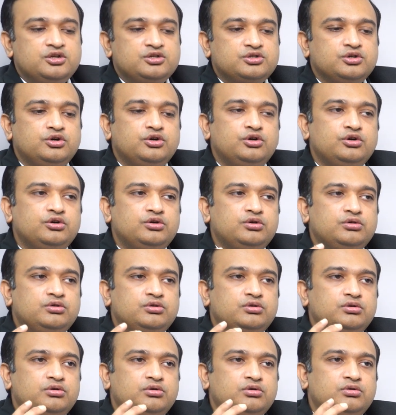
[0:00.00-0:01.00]

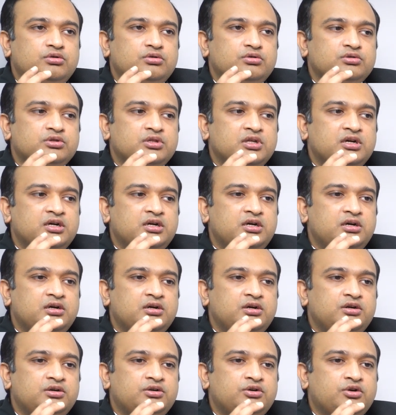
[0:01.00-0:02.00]
So
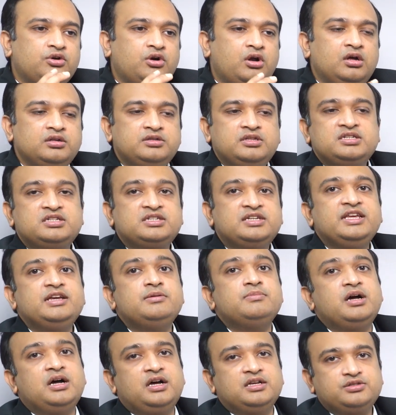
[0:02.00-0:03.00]
the
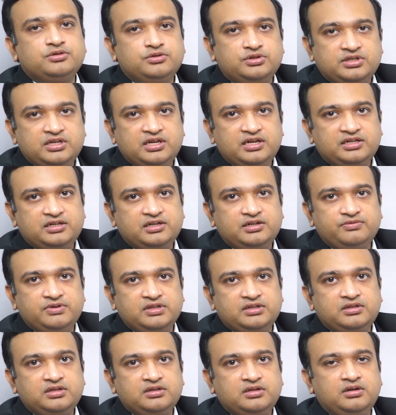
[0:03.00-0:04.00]
stigma associated
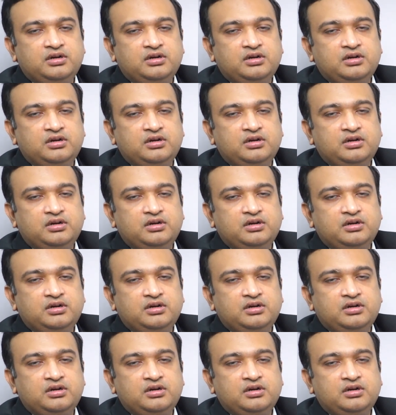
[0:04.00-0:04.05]
with